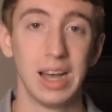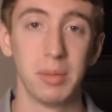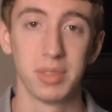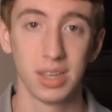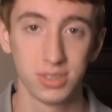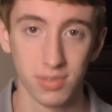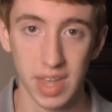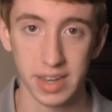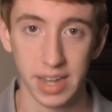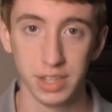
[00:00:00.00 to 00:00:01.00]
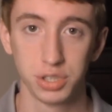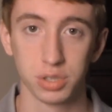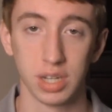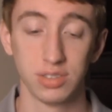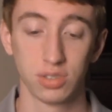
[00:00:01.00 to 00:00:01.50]
things of that
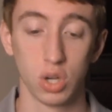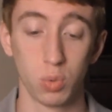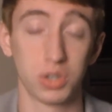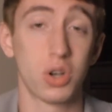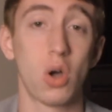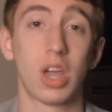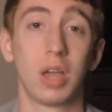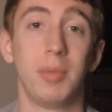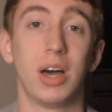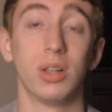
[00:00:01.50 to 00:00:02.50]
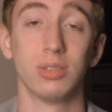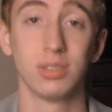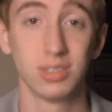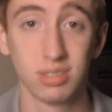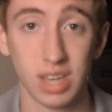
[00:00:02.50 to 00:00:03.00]
nature, and so we're talking about
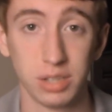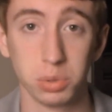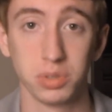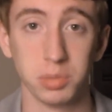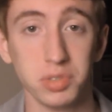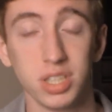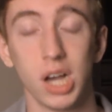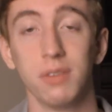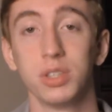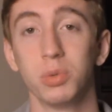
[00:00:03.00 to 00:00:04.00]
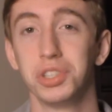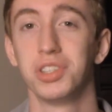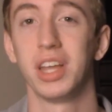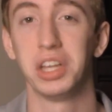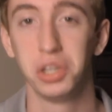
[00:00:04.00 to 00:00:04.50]
schedules themselves, which
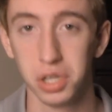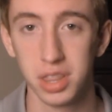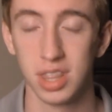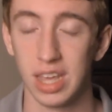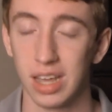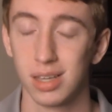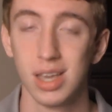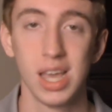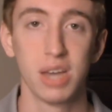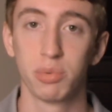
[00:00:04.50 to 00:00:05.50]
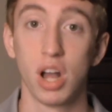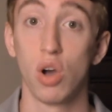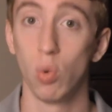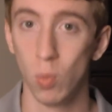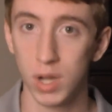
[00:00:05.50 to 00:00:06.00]
is a good thing, and we're
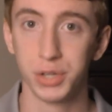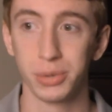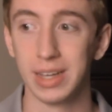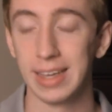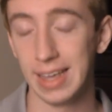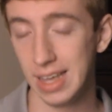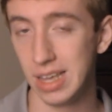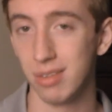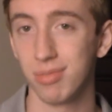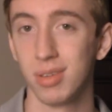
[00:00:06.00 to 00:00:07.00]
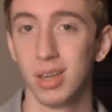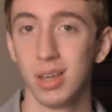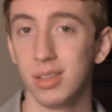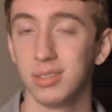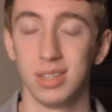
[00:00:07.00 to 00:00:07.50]
not wondering if
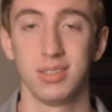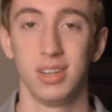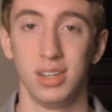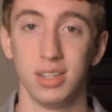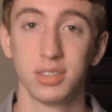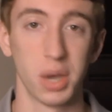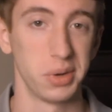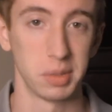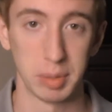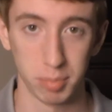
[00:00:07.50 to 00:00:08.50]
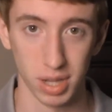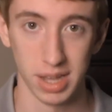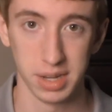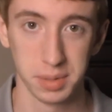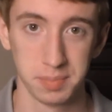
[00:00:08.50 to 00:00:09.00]
the season is going to be
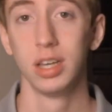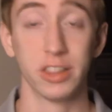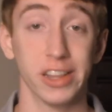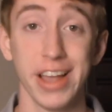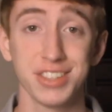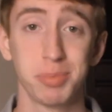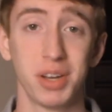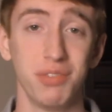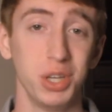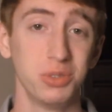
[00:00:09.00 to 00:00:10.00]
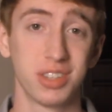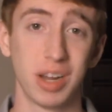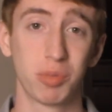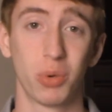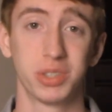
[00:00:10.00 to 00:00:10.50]
played. The last bit of news that
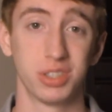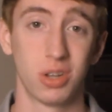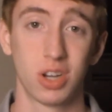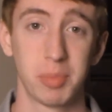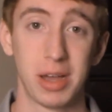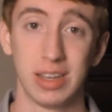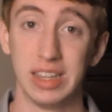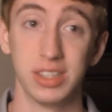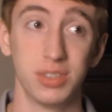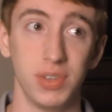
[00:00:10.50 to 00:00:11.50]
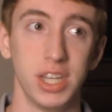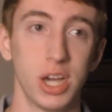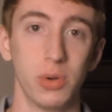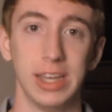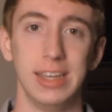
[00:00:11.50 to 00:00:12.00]
I'm going to talk about in this
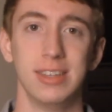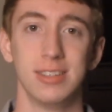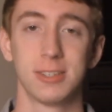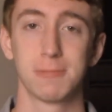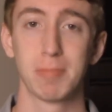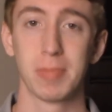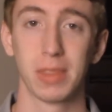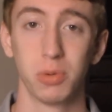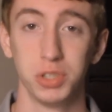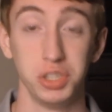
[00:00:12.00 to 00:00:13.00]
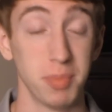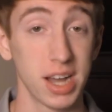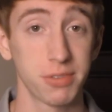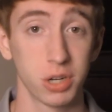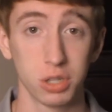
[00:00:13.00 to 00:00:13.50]
video is what you
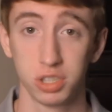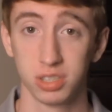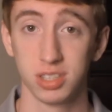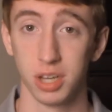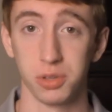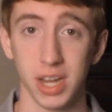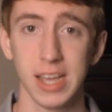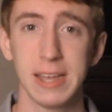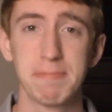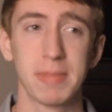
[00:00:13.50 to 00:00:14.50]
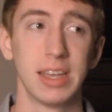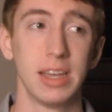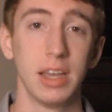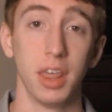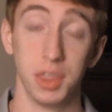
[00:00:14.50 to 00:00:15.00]
might have heard just the other day.
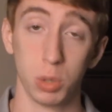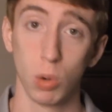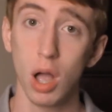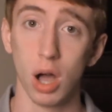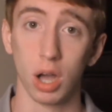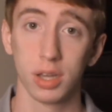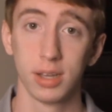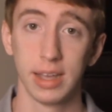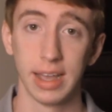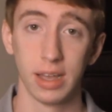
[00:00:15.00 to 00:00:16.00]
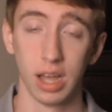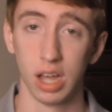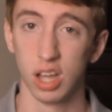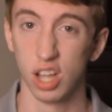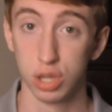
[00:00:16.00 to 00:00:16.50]
The Rock,
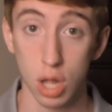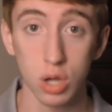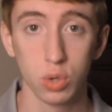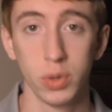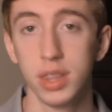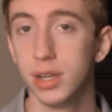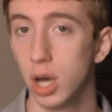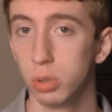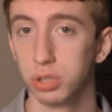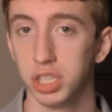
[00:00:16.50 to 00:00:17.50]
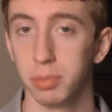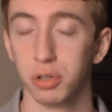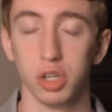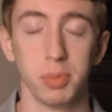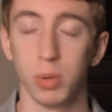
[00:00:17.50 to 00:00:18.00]
along with an ownership
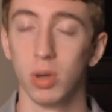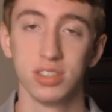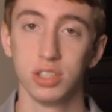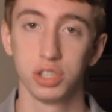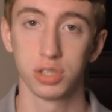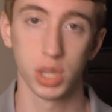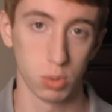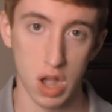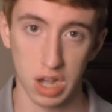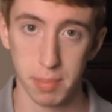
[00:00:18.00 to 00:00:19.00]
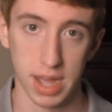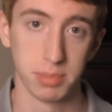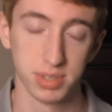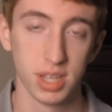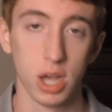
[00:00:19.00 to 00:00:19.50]
group, it wasn't just The Rock by
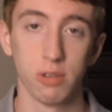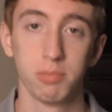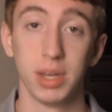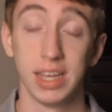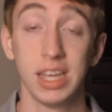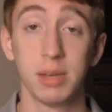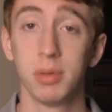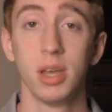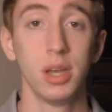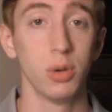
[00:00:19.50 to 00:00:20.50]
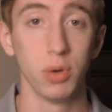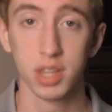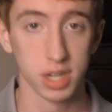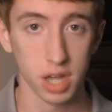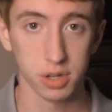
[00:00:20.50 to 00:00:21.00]
himself, but him with
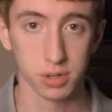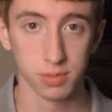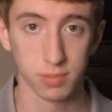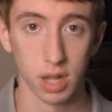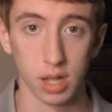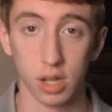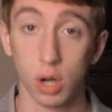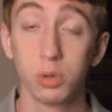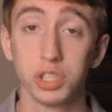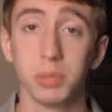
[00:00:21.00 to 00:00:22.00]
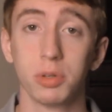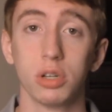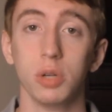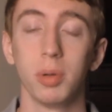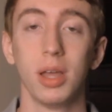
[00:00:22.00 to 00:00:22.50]
another ownership
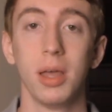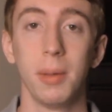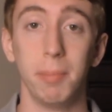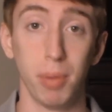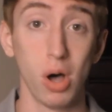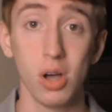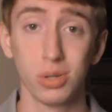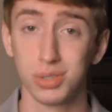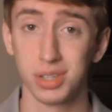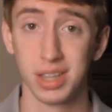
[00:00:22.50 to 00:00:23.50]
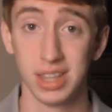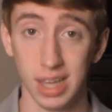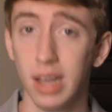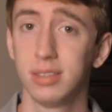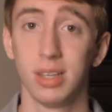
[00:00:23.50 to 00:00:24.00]
group, bought the
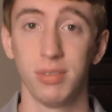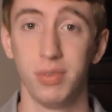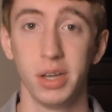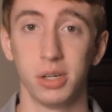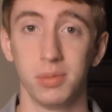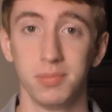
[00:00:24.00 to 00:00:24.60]
XFL.